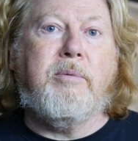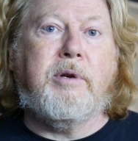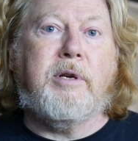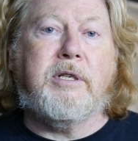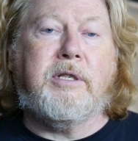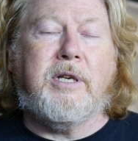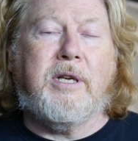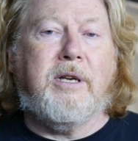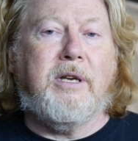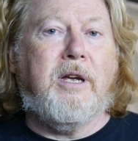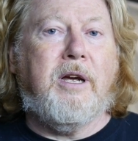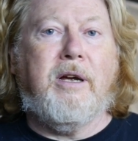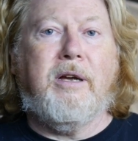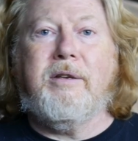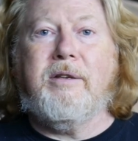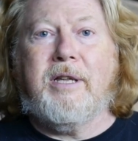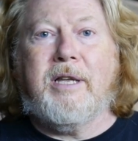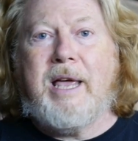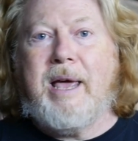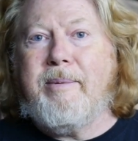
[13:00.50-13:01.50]
because
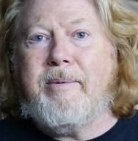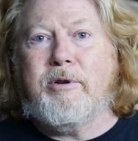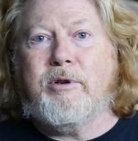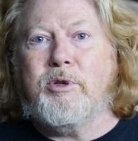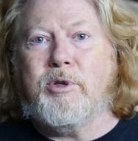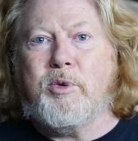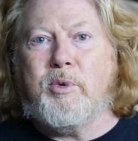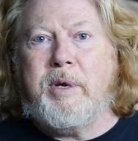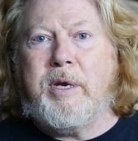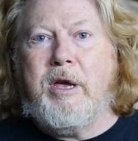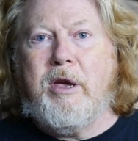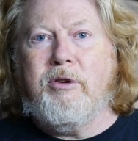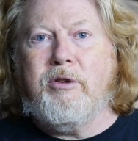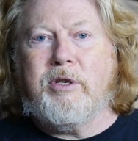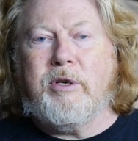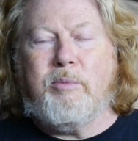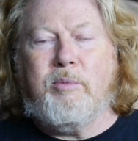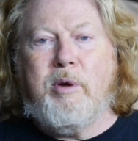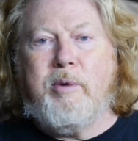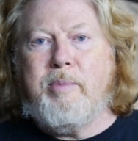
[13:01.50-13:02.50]
the chemicals we're
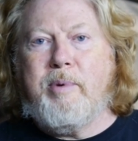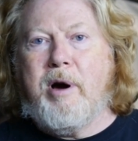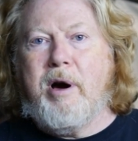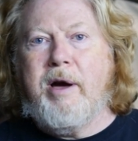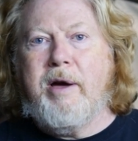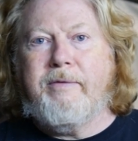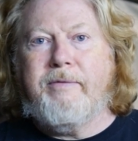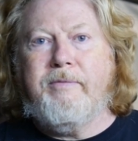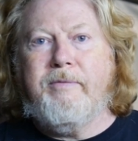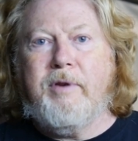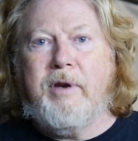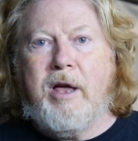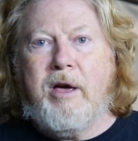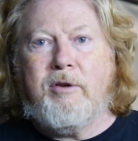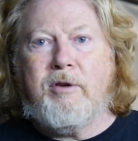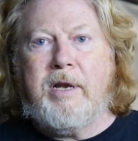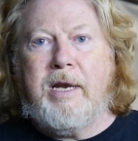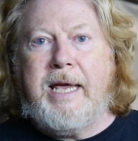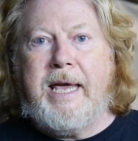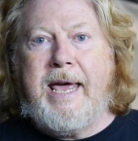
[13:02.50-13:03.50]
using we buy
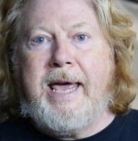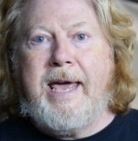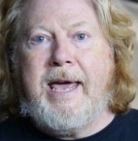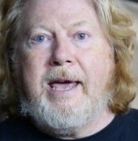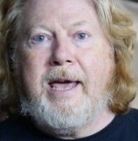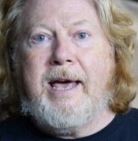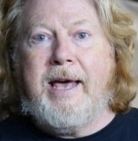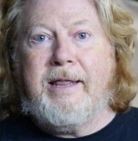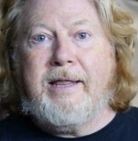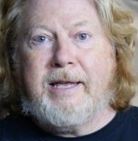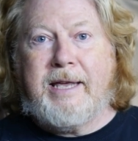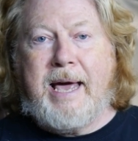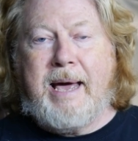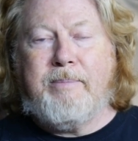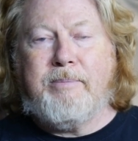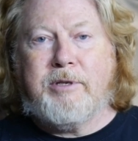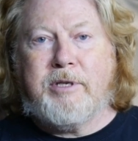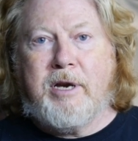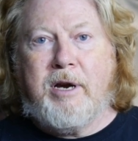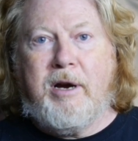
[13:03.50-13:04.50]
locally here at the
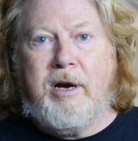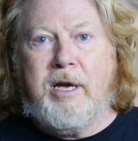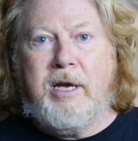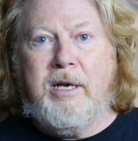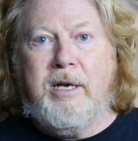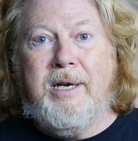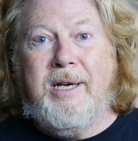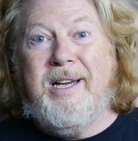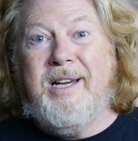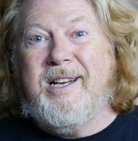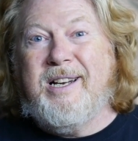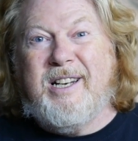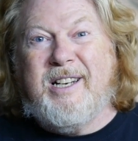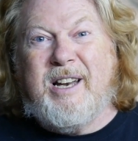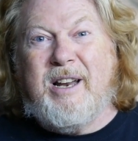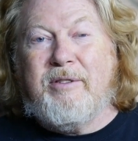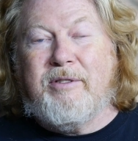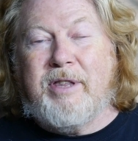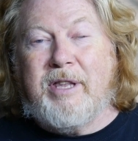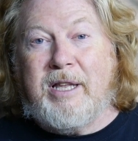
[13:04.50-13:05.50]
campsite, and
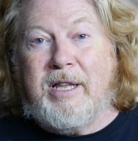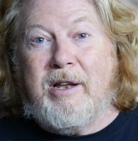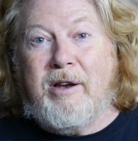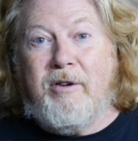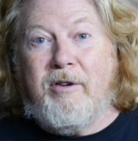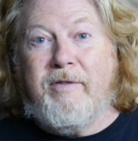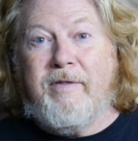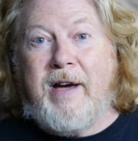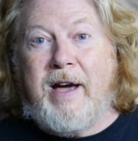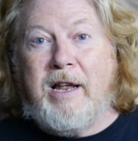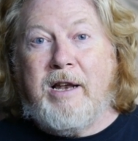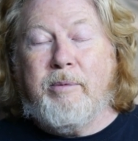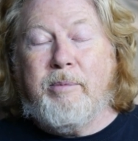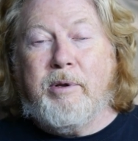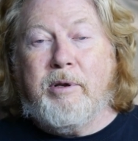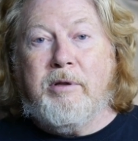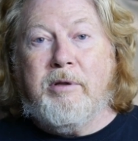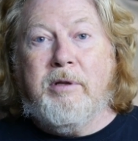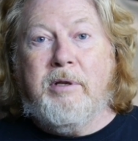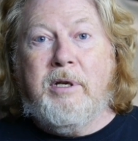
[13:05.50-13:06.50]
I don't think they're
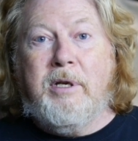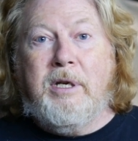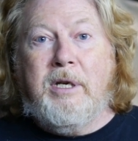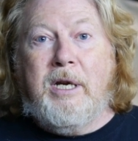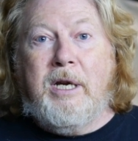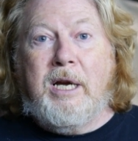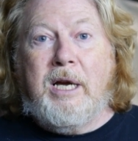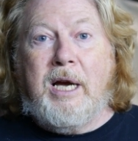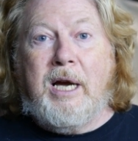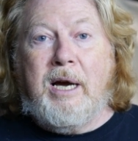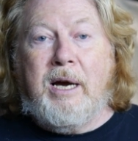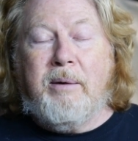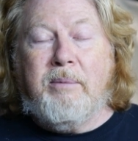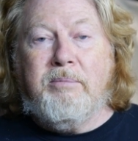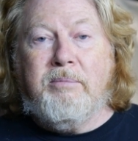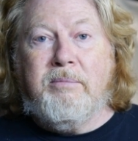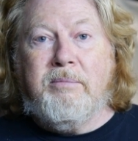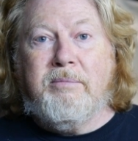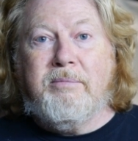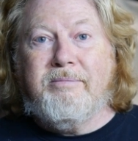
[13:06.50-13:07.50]
available
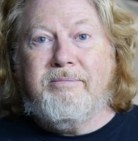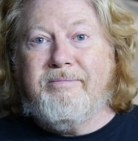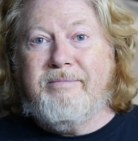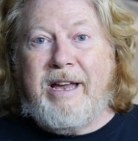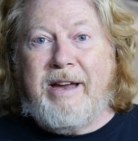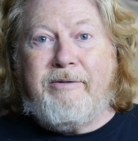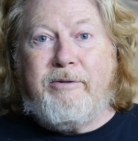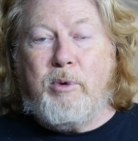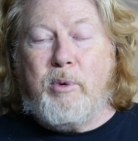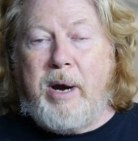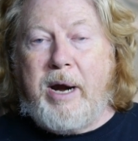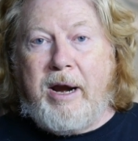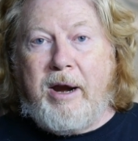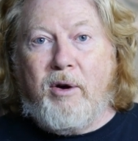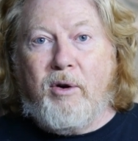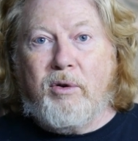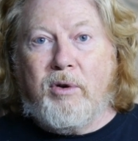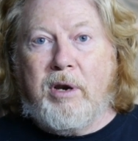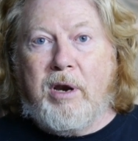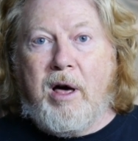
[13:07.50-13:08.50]
everywhere
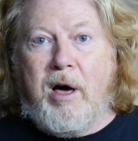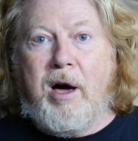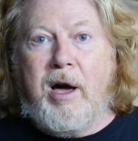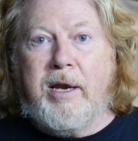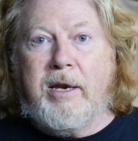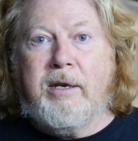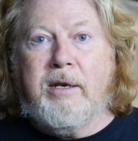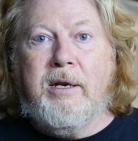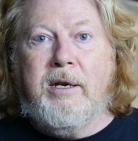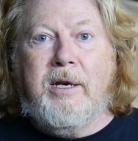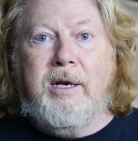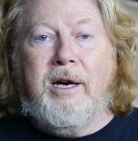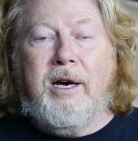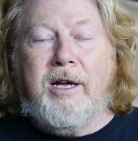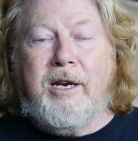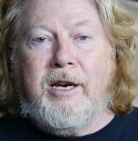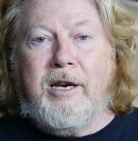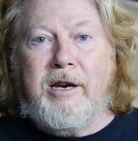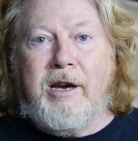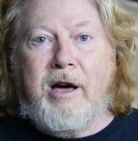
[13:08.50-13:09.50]
online,
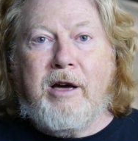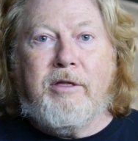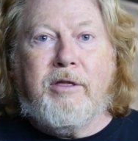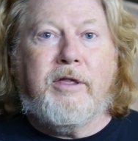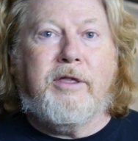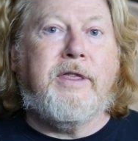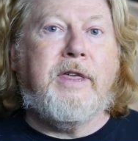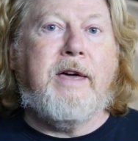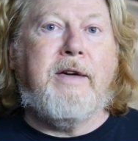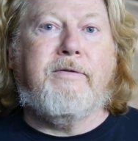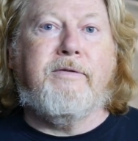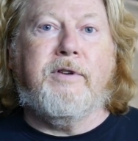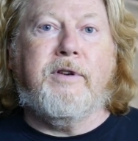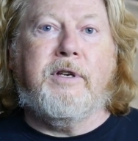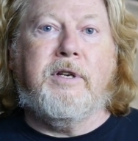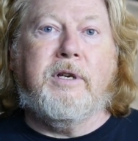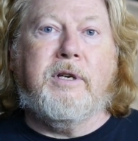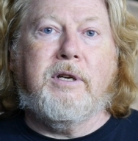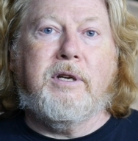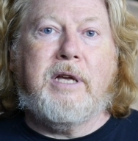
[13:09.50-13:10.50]
and I know the
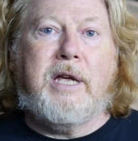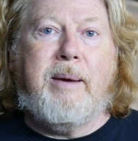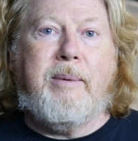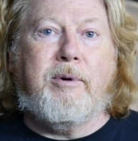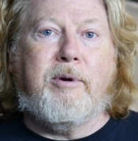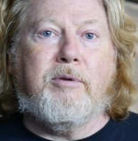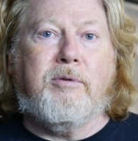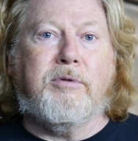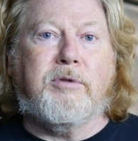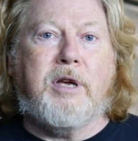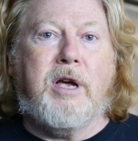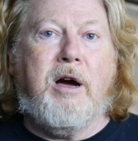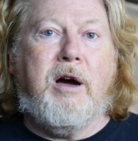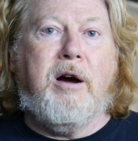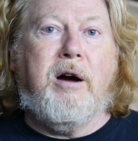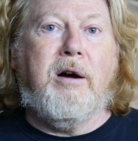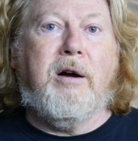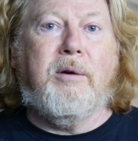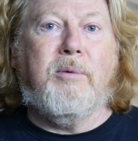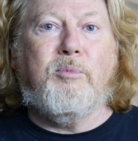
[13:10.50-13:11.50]
Thetford chemicals
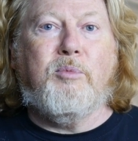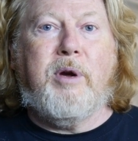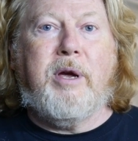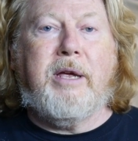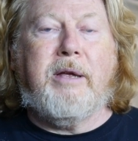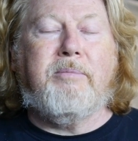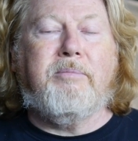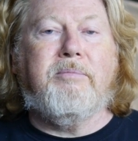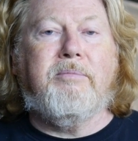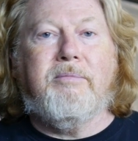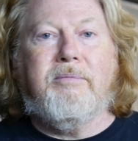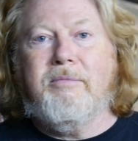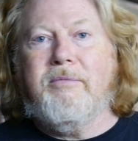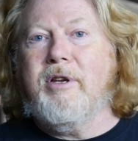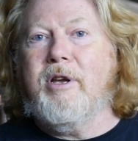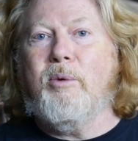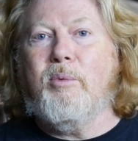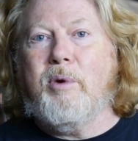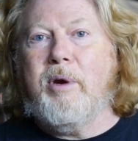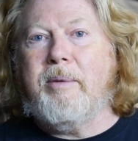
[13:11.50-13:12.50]
are, and we're
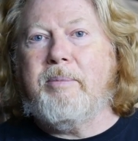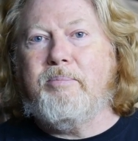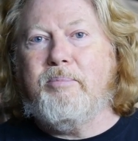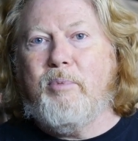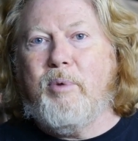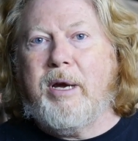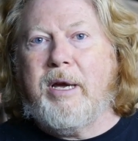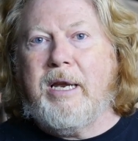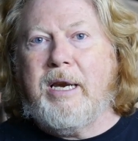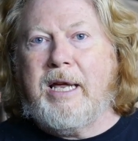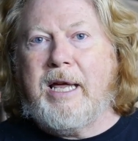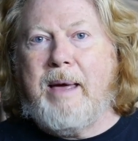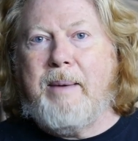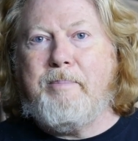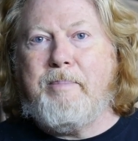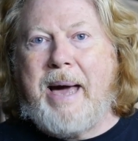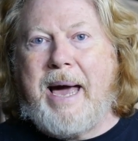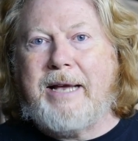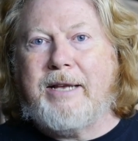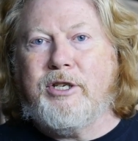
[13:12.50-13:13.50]
going to
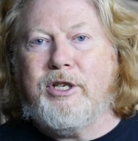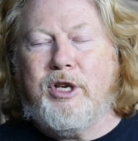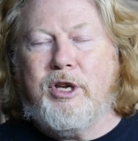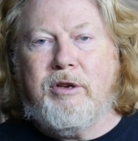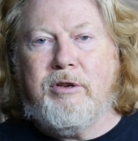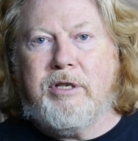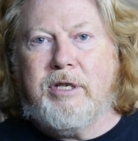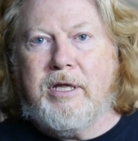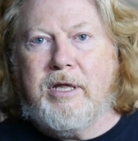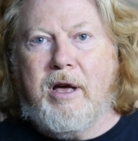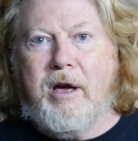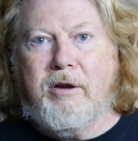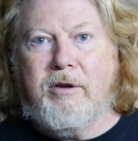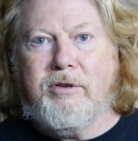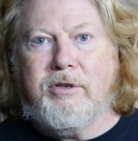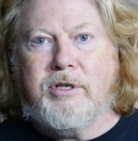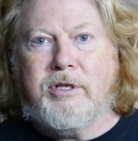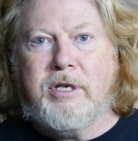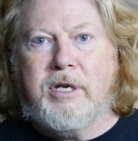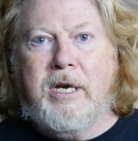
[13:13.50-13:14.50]
get back to using
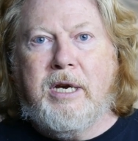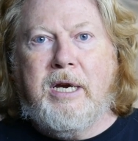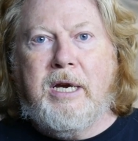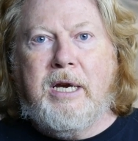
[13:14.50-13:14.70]
those